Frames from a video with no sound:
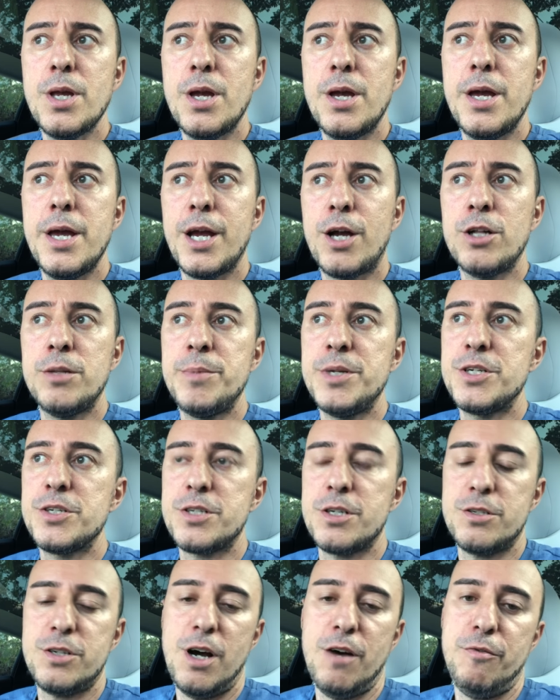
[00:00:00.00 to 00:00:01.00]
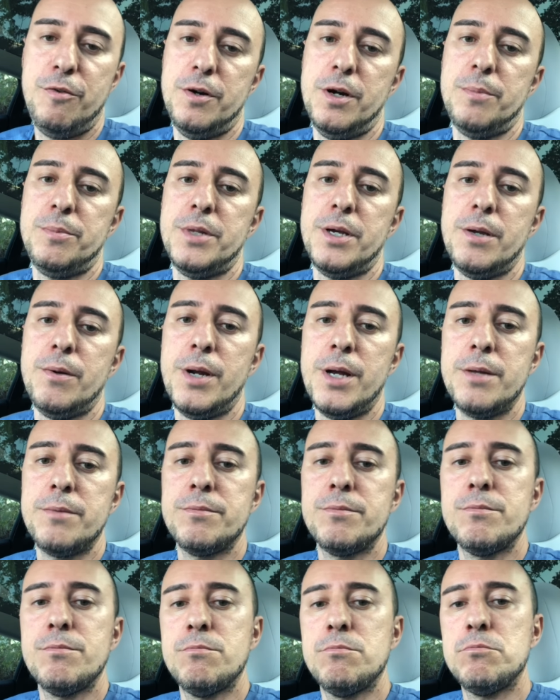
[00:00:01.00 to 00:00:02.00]
it could be just a software update, right?
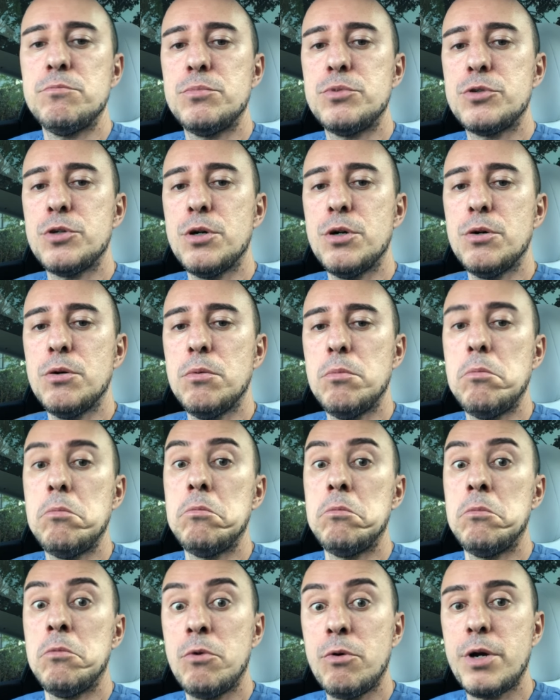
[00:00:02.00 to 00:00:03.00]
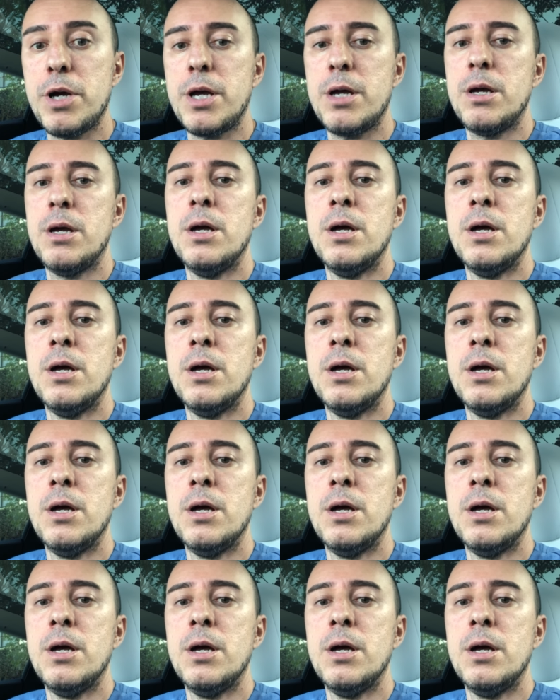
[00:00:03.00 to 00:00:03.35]
So, okay,